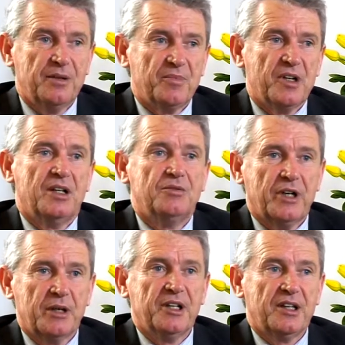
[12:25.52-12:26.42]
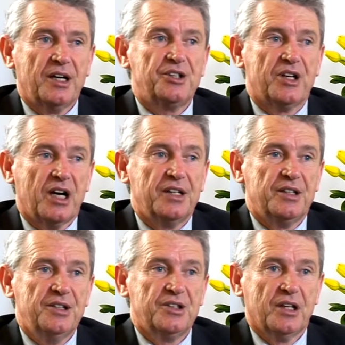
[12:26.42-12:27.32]
and recommendation 8
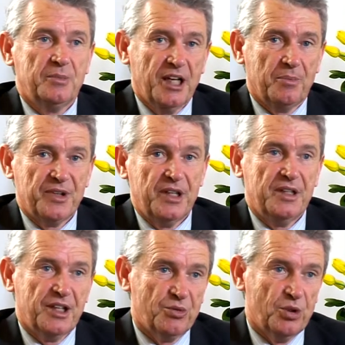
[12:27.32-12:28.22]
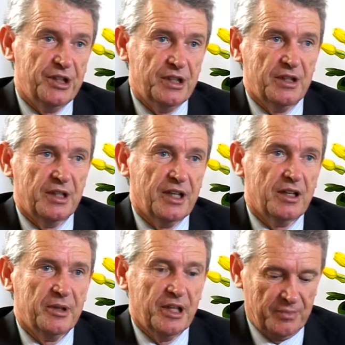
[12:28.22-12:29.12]
is going to be up there next week, and that'll
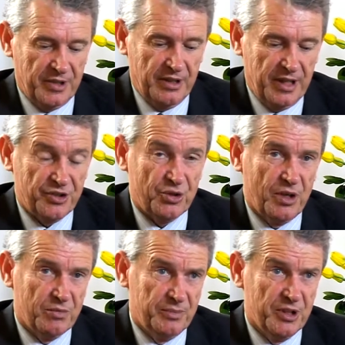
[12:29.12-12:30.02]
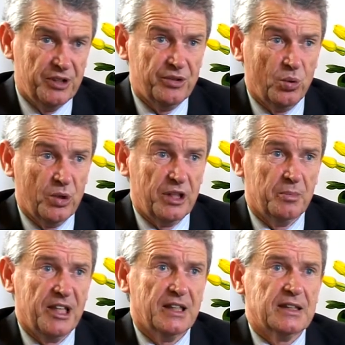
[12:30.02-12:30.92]
be up there, and that's the one we've been talking
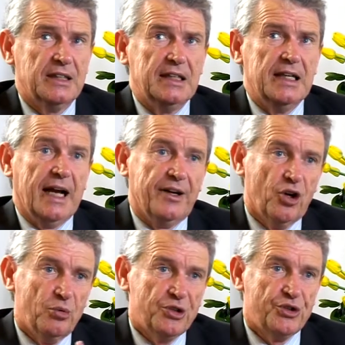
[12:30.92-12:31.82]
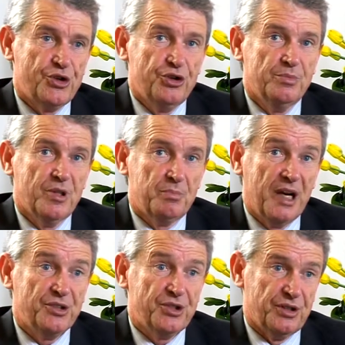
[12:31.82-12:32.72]
about. And I would assume the
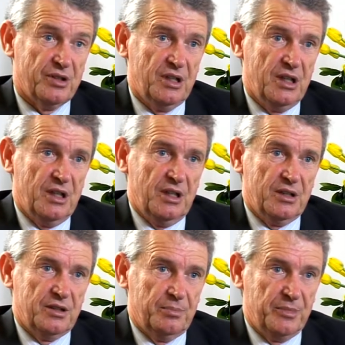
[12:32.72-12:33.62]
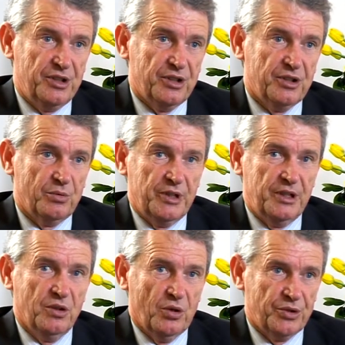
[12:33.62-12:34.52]
budget submissions that we
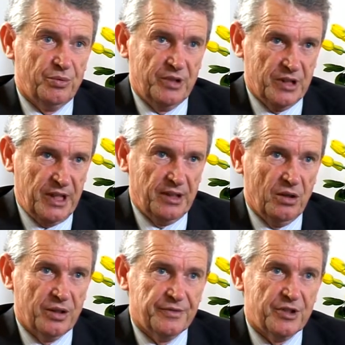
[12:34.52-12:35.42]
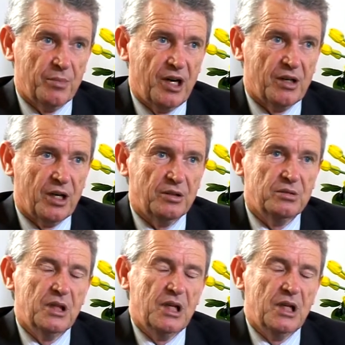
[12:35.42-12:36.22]
lodge with a deadline of tomorrow,